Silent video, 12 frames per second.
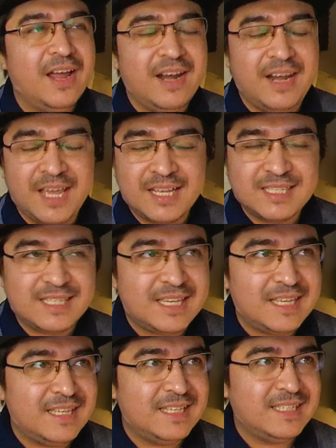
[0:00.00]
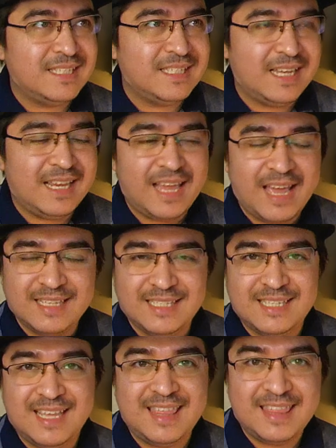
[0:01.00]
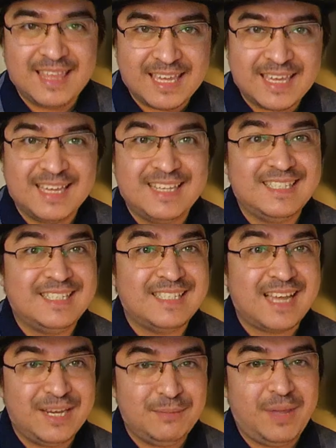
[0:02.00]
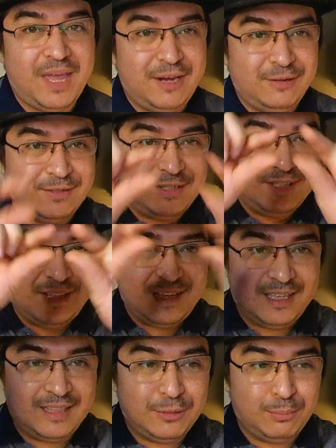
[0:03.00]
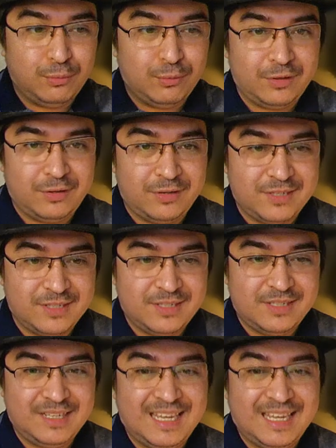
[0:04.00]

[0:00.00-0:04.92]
Next is it has thick side panels like the borders.